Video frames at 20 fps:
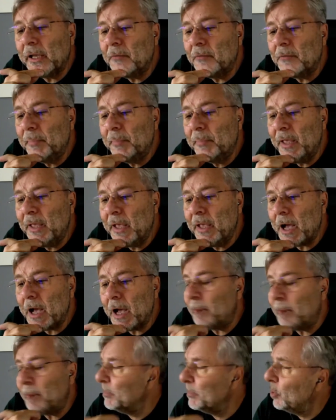can
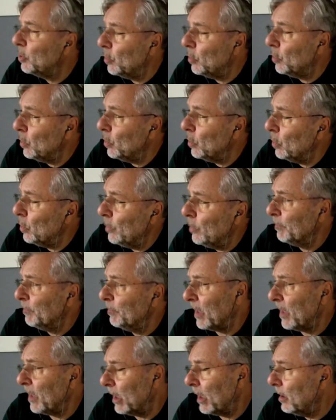be up to
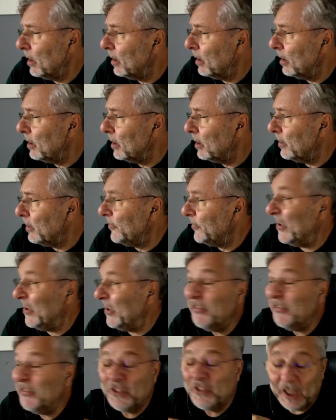
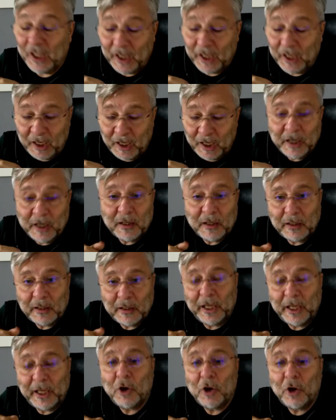
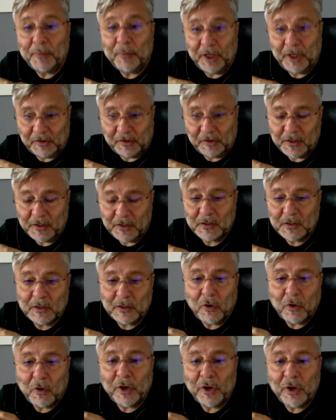15
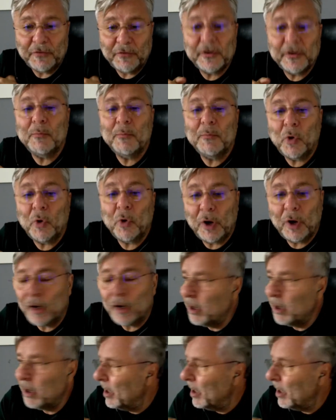kilometers or even
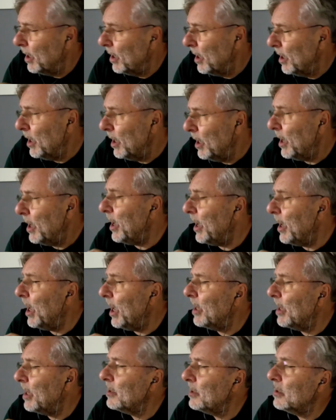more.
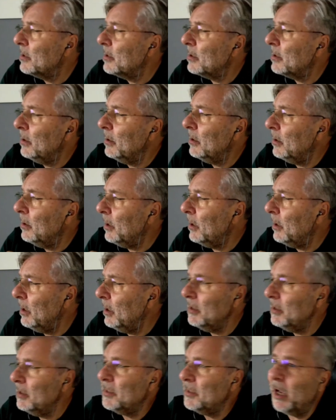And
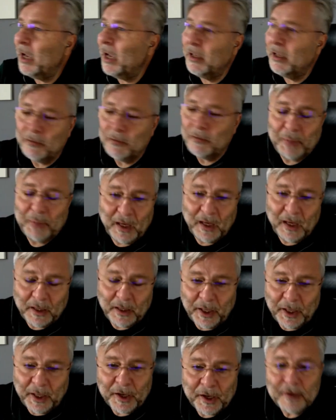inside the
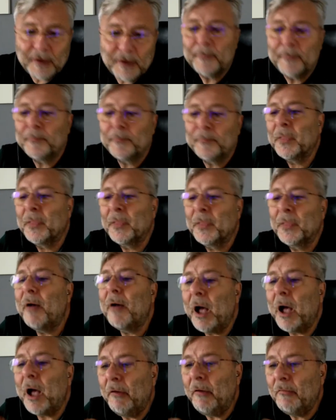building,
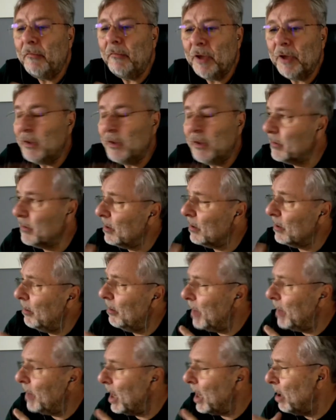I read
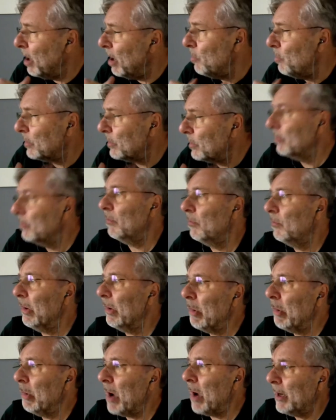about
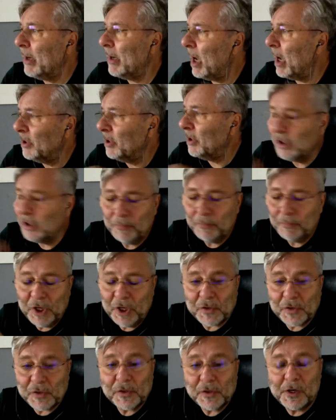100
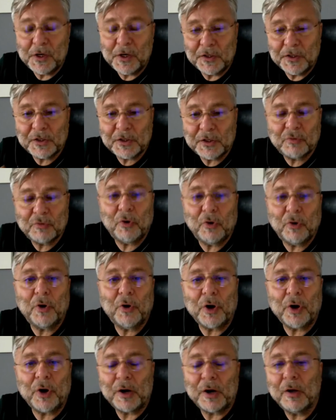meters
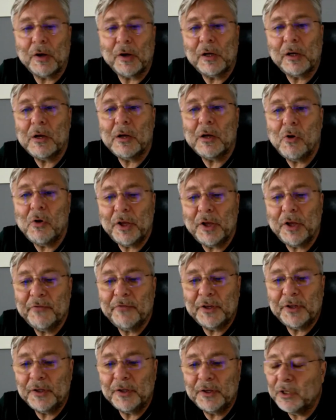or
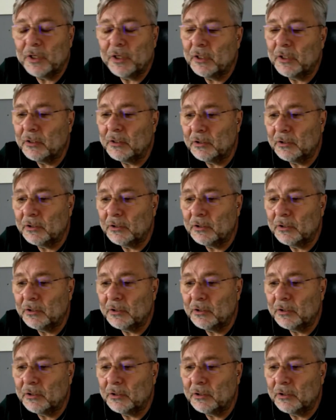even